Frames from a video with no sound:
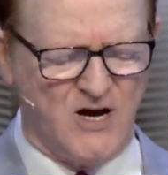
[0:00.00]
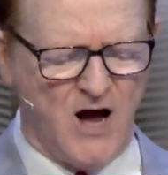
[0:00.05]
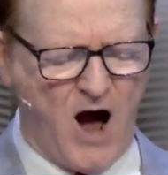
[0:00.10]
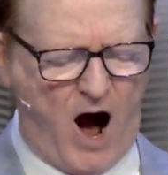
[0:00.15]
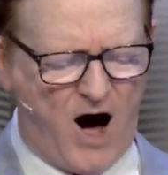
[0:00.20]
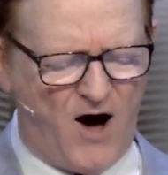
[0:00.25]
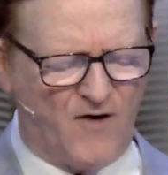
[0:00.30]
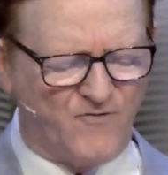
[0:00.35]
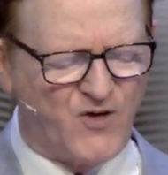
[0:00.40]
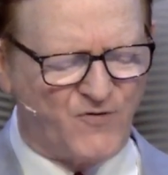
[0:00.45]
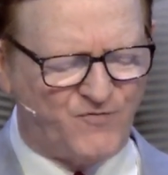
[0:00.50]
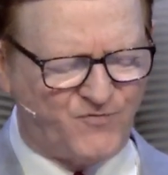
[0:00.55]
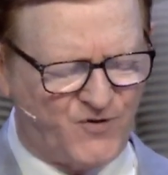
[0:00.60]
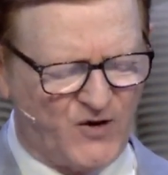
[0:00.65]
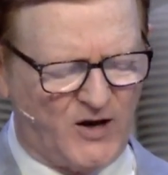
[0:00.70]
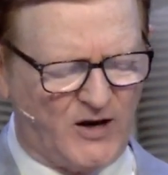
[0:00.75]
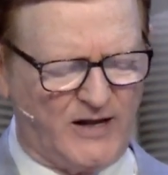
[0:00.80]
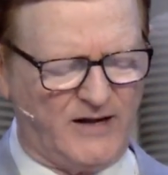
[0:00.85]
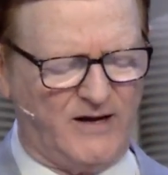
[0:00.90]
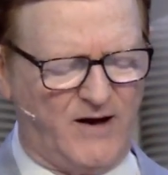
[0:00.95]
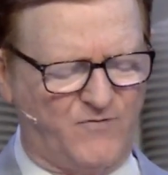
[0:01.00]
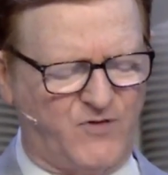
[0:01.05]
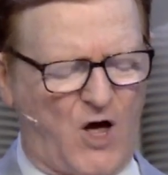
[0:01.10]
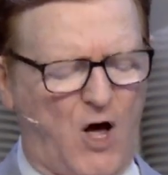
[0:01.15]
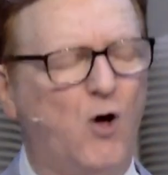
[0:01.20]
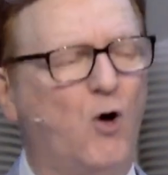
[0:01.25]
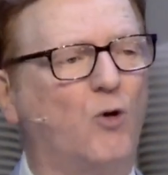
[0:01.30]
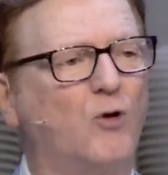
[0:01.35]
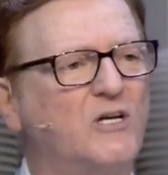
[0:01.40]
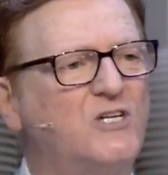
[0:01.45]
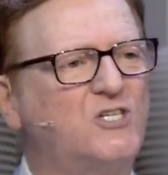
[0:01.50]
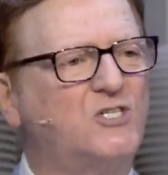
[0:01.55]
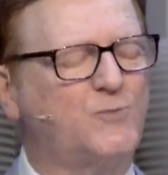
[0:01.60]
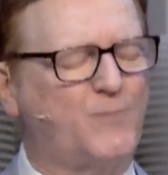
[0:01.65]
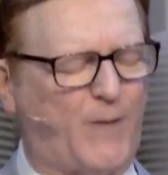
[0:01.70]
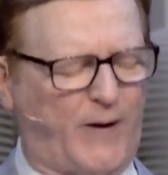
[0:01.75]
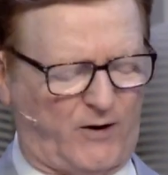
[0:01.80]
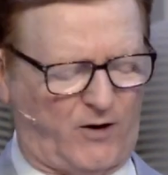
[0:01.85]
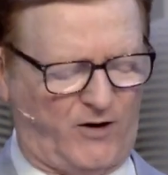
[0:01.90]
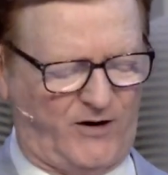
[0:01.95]
of the filling of the Holy
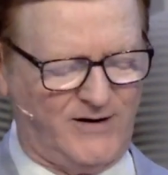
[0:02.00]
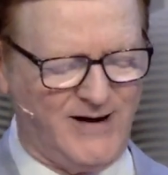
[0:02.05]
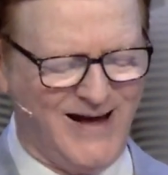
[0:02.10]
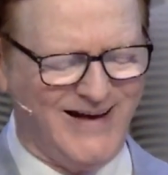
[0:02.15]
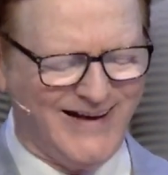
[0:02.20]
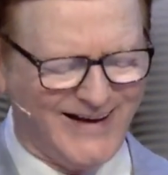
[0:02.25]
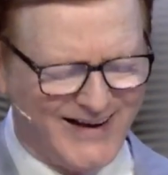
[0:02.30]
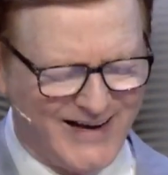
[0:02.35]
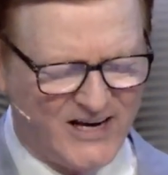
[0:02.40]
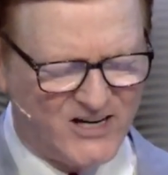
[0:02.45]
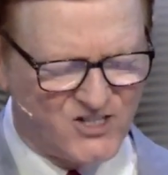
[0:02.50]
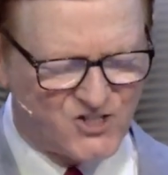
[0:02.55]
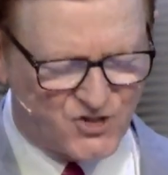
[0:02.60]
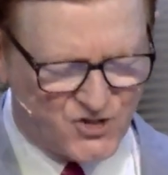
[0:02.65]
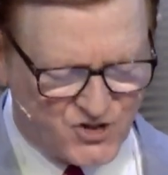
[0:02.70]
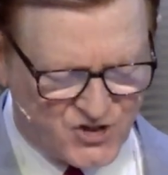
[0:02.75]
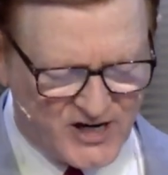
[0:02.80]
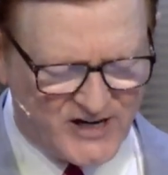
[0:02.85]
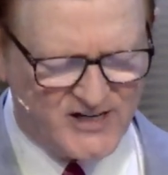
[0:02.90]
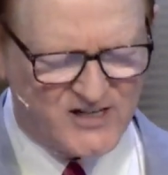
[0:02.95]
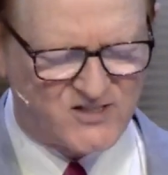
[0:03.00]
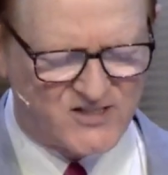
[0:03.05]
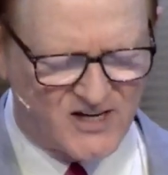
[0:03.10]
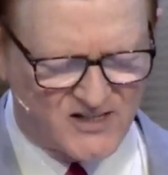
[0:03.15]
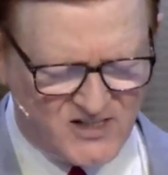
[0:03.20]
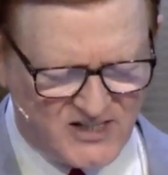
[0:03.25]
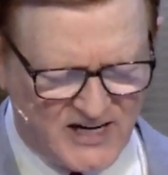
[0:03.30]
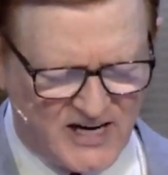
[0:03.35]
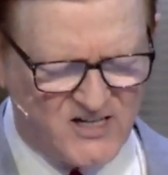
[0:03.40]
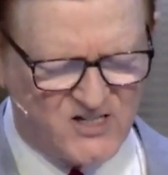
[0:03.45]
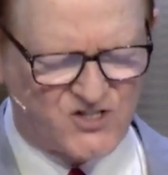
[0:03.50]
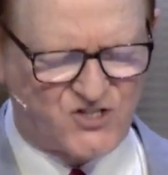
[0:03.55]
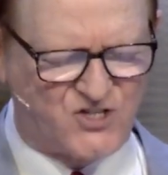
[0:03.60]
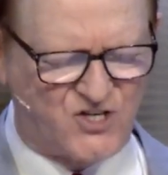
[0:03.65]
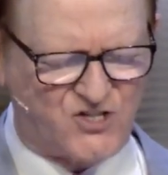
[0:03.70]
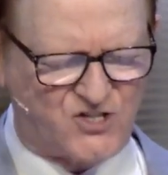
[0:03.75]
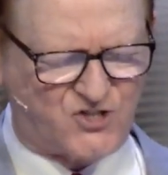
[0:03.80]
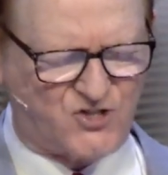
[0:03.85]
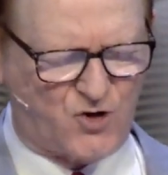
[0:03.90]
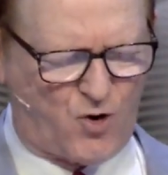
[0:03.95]
Spirit is Jesus. He's
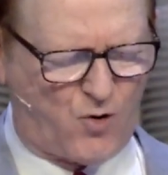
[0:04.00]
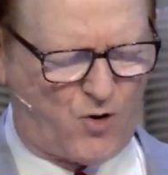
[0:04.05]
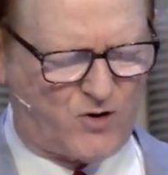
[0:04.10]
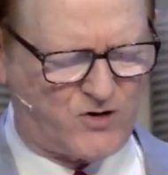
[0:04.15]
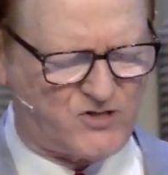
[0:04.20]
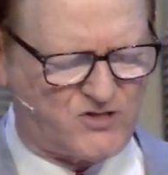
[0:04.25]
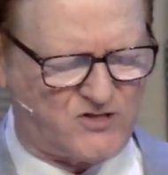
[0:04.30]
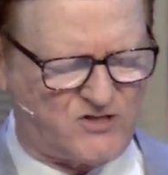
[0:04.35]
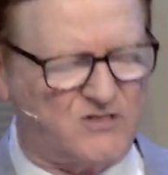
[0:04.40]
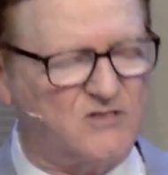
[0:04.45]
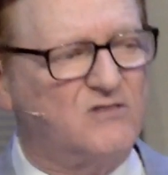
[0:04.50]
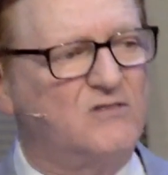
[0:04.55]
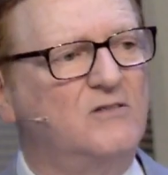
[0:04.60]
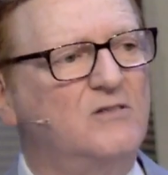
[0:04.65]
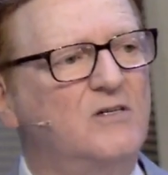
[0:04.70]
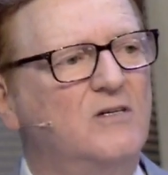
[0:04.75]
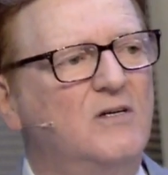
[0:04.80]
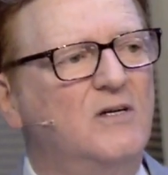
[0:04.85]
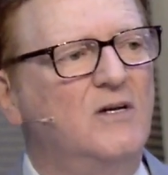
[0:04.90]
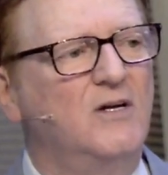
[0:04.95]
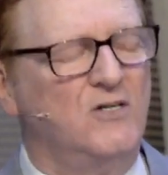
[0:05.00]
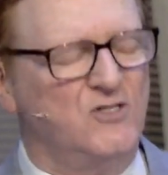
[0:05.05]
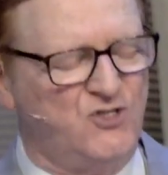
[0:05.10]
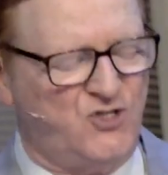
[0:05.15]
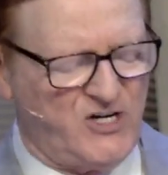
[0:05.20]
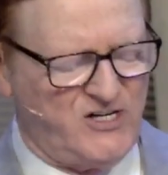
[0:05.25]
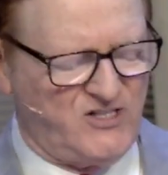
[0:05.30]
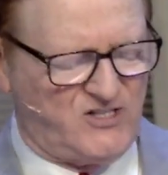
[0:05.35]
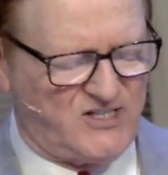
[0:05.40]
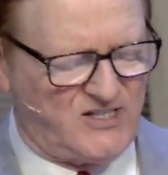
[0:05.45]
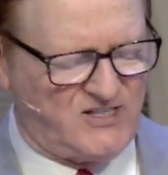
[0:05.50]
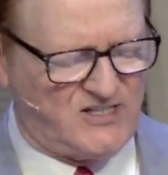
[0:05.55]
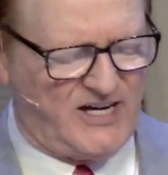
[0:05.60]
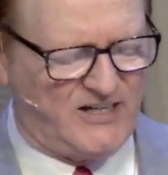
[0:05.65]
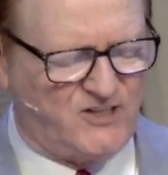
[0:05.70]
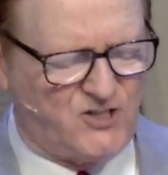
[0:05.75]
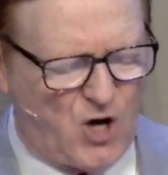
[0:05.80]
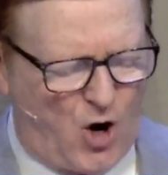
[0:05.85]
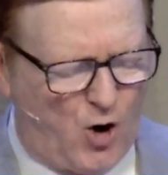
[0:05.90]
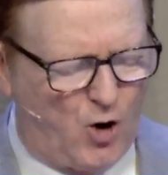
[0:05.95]
the source. Jesus
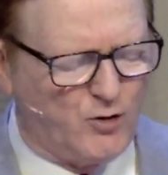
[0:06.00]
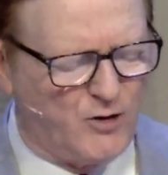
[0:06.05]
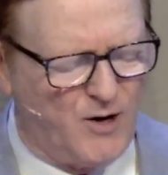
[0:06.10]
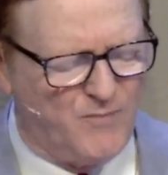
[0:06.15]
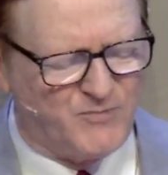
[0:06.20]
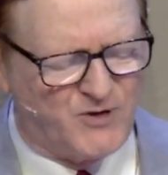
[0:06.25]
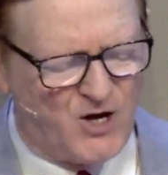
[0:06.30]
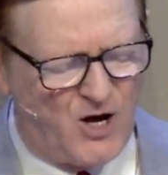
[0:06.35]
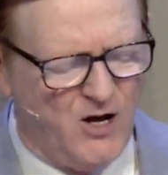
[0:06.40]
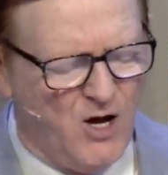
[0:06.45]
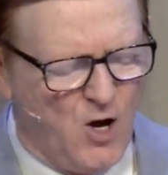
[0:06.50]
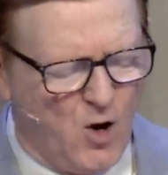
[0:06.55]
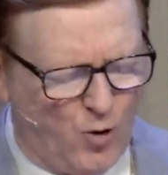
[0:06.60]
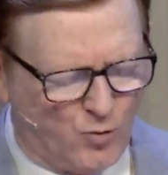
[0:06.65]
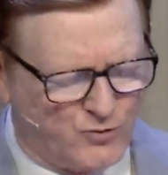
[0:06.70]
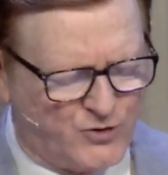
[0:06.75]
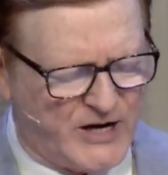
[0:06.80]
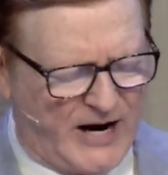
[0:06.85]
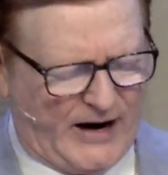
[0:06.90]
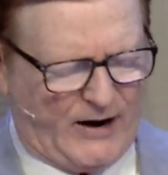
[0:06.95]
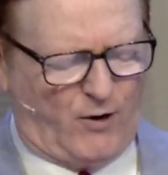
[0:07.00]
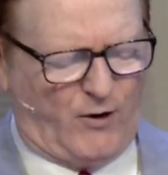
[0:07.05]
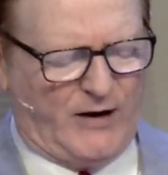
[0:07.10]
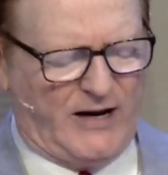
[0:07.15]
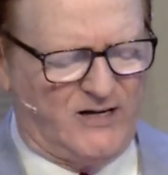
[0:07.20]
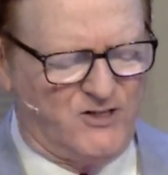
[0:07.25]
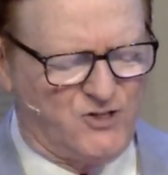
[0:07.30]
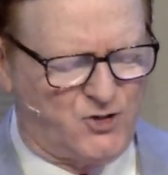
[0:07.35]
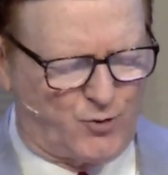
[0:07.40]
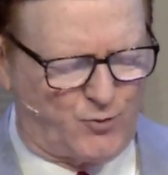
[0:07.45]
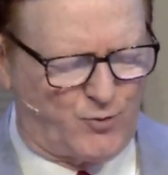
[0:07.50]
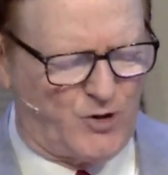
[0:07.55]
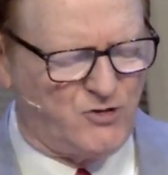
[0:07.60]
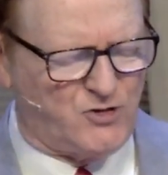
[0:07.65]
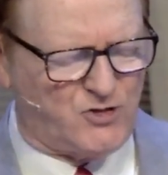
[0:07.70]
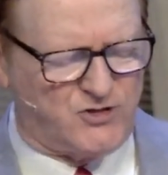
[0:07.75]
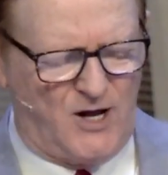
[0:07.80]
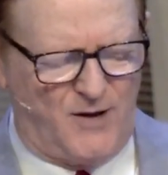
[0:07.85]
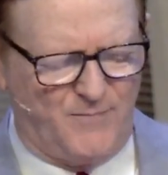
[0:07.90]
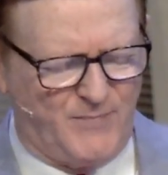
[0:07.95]
had told them to tarry in
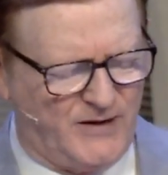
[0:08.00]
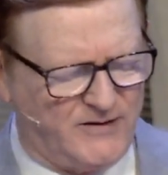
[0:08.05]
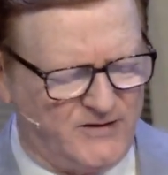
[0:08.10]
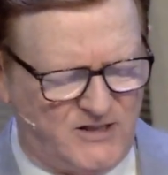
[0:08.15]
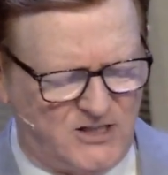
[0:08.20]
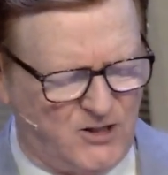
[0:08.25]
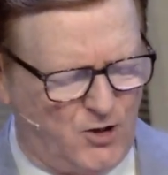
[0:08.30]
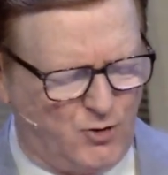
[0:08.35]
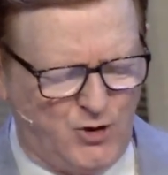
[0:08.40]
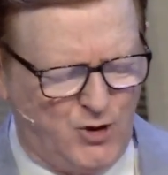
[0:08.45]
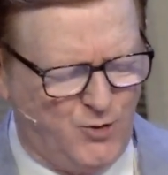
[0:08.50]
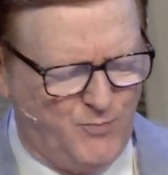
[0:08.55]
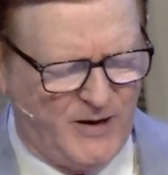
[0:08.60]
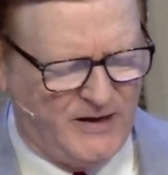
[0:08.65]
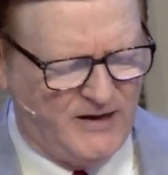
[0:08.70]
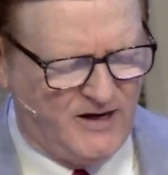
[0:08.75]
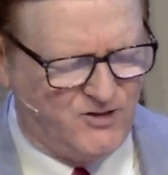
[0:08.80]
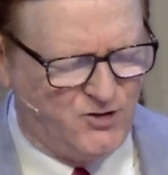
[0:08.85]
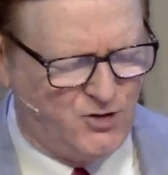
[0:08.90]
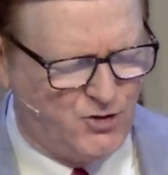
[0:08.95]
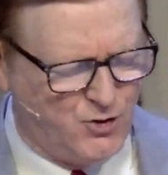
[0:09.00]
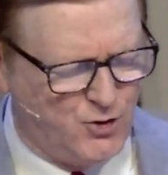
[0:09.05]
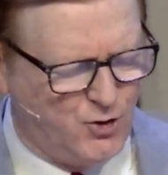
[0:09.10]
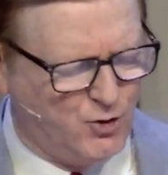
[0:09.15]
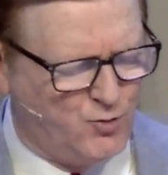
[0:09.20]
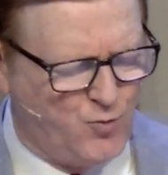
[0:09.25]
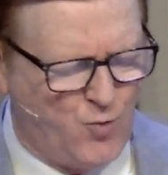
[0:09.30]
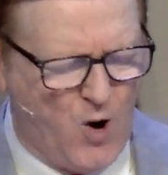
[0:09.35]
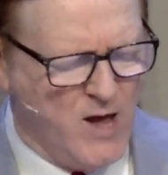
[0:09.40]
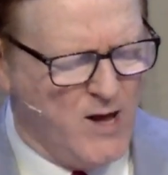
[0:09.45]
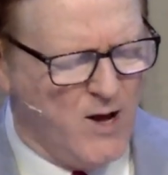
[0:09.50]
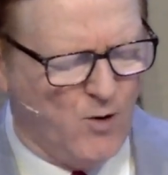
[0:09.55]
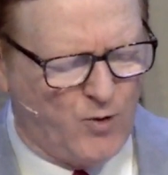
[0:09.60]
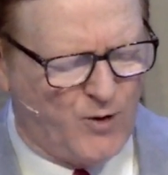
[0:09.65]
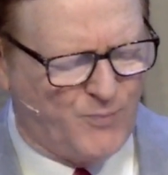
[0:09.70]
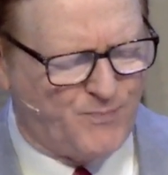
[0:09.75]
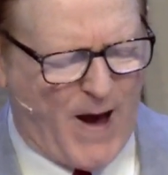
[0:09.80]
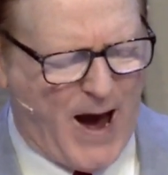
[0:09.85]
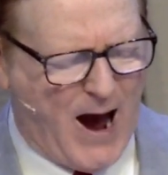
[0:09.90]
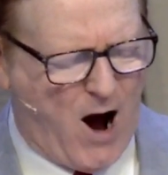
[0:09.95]
Jerusalem until you be endued
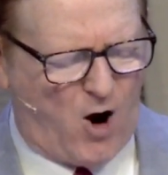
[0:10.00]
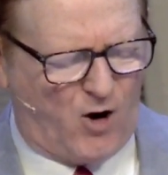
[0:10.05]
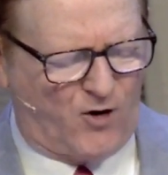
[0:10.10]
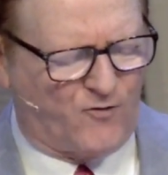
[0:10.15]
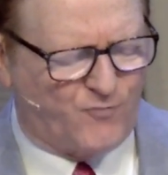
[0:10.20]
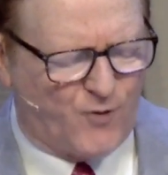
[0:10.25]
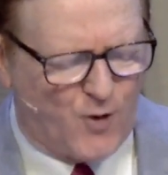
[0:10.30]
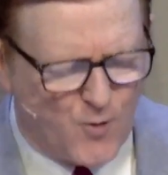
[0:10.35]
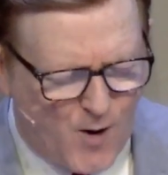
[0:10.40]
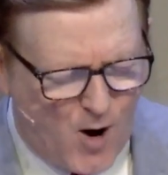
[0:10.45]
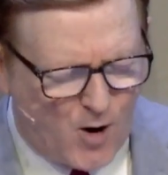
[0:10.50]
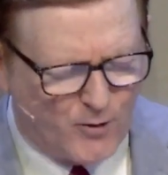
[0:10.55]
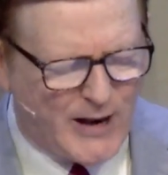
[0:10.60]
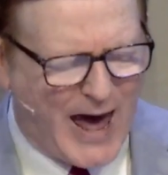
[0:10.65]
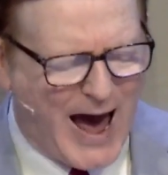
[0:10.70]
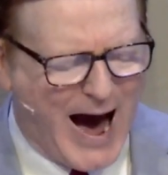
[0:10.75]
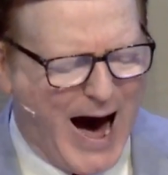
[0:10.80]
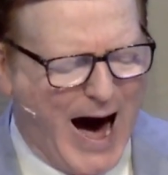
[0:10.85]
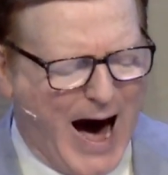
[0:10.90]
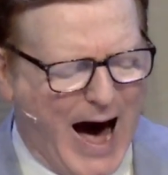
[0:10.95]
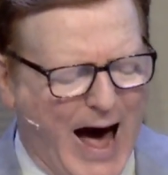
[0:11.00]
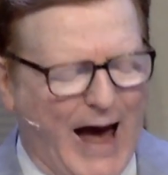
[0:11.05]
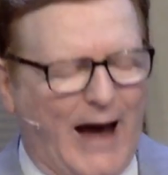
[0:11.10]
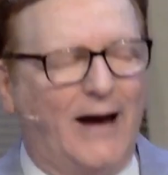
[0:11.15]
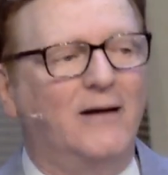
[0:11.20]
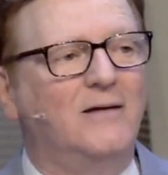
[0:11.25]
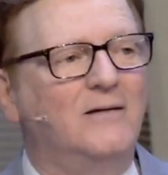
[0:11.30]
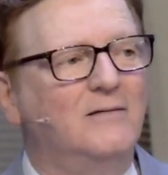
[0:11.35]
with power from on high.